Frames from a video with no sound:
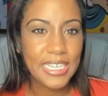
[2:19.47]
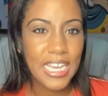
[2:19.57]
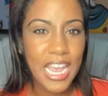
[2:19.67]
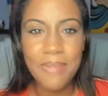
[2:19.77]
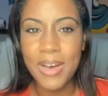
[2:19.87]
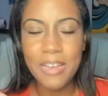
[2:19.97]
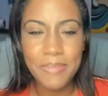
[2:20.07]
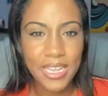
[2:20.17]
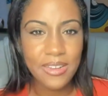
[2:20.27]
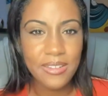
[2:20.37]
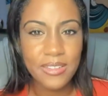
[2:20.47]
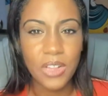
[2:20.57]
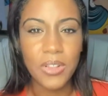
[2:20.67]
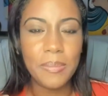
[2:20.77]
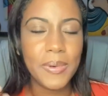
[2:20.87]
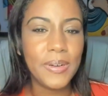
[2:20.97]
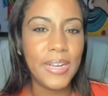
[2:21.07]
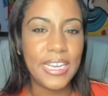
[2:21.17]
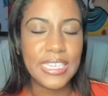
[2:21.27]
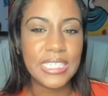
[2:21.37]
In my opinion, the number
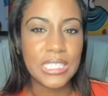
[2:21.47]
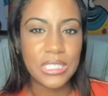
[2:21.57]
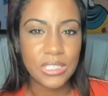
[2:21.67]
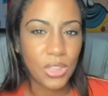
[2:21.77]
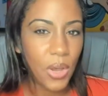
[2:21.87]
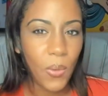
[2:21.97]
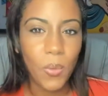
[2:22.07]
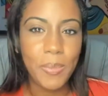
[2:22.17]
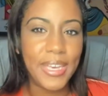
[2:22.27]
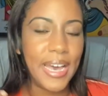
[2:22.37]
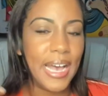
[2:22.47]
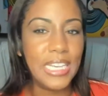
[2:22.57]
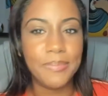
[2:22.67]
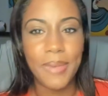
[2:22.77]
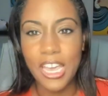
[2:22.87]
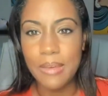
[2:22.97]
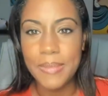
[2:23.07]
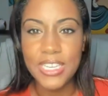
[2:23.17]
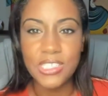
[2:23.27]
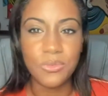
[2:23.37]
is low because
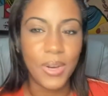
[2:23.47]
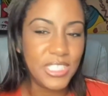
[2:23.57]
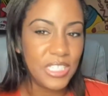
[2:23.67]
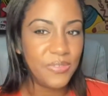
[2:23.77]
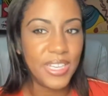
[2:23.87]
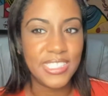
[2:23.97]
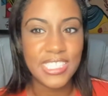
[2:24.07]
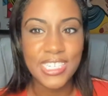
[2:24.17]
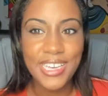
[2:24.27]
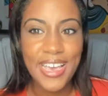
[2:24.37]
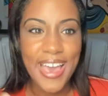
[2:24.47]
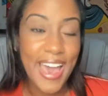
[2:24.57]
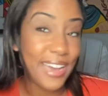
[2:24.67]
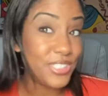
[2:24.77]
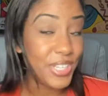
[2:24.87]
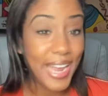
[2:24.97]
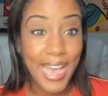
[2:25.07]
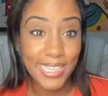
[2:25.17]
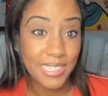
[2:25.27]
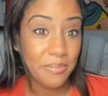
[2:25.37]
Miami's run defense actually
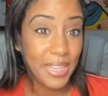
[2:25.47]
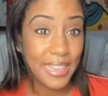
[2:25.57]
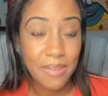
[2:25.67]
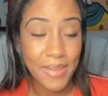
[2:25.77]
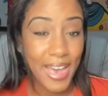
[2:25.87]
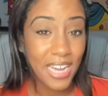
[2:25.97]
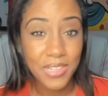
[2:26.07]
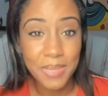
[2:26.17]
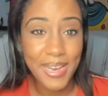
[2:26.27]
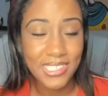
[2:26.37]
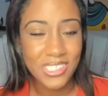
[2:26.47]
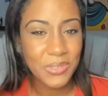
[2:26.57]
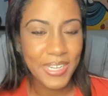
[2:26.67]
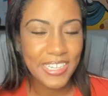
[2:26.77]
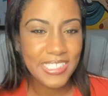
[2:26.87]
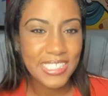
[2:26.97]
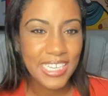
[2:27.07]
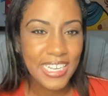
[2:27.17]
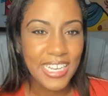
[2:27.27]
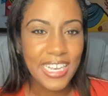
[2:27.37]
hasn't been that bad for the past 2 weeks.
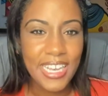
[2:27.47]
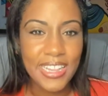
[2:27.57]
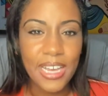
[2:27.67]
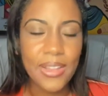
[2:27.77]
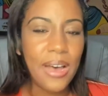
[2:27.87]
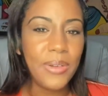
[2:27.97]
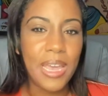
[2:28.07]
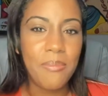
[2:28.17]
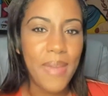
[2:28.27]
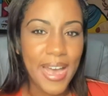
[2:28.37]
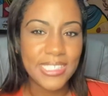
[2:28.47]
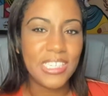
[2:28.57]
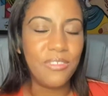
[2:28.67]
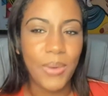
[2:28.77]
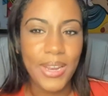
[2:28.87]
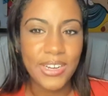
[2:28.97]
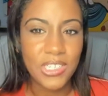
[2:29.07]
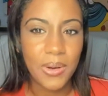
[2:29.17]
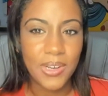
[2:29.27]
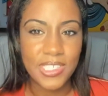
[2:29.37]
They allowed a massive week to
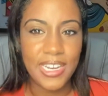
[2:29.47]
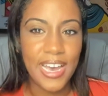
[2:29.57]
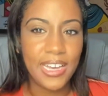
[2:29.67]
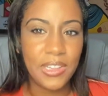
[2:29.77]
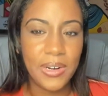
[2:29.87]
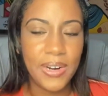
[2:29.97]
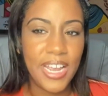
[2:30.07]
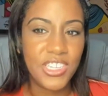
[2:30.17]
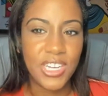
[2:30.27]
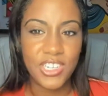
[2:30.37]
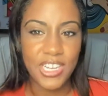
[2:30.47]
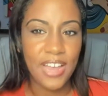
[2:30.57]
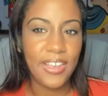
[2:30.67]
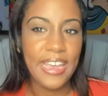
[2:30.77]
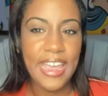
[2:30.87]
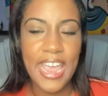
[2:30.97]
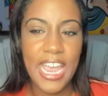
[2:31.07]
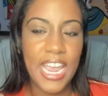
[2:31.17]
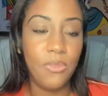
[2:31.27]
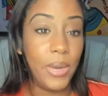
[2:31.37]
Austin Eckler and Josh Kelly
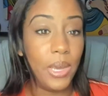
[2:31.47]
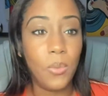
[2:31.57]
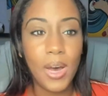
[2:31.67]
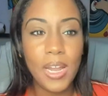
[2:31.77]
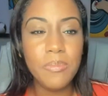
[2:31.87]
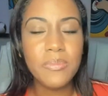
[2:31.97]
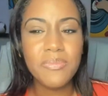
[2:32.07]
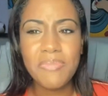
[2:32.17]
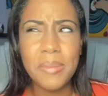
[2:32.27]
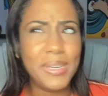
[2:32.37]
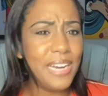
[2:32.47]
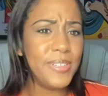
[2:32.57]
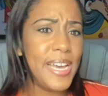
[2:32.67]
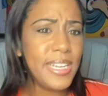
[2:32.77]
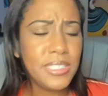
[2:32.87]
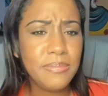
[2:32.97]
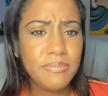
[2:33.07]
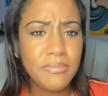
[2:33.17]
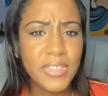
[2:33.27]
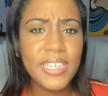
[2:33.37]
in Week 1, but after that,
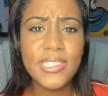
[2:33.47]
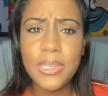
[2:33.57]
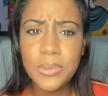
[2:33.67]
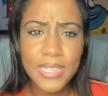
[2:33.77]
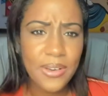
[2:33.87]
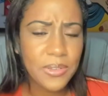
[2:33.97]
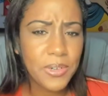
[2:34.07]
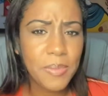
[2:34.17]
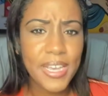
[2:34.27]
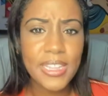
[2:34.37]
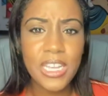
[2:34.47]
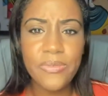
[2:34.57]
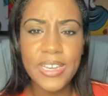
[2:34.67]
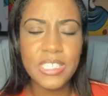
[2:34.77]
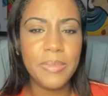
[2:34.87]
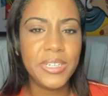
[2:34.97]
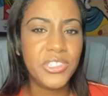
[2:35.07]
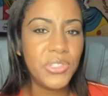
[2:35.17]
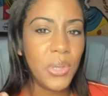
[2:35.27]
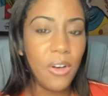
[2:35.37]
things settled down a little bit and they faced much
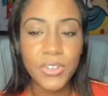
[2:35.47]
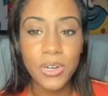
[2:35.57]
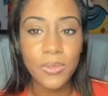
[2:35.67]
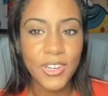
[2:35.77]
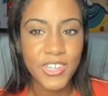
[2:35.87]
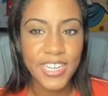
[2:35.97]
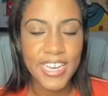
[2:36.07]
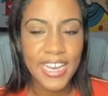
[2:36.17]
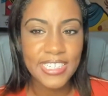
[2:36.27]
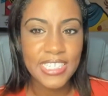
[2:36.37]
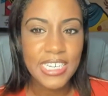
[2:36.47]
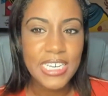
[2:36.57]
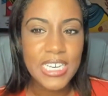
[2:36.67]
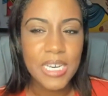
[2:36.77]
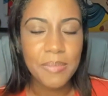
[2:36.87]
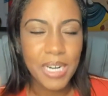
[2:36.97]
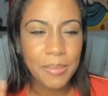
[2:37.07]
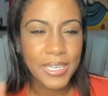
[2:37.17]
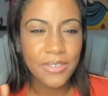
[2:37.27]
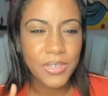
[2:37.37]
softer rushing attacks. But I
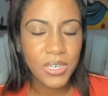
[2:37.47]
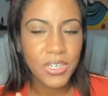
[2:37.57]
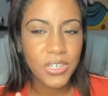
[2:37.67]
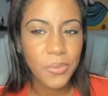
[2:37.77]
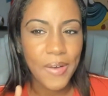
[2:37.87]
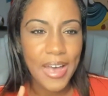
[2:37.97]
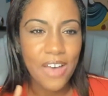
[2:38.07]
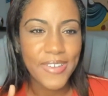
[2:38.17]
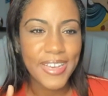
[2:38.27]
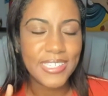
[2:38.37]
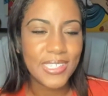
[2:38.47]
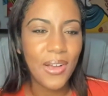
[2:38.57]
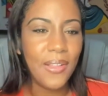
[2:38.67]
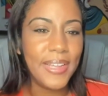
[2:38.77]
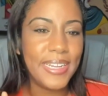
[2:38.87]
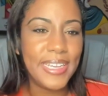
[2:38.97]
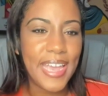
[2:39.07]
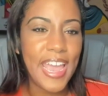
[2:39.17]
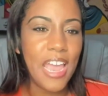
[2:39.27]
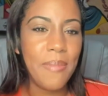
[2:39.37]
believe Cook will have a solid
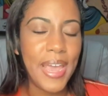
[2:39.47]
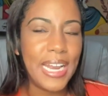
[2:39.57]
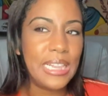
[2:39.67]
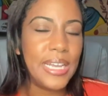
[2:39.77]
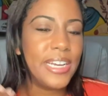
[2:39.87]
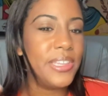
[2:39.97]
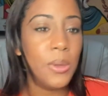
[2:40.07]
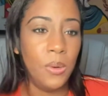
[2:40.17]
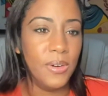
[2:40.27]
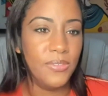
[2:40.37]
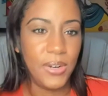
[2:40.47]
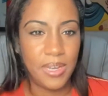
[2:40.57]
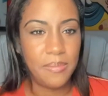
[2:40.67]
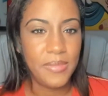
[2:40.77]
game, and I like the over for him.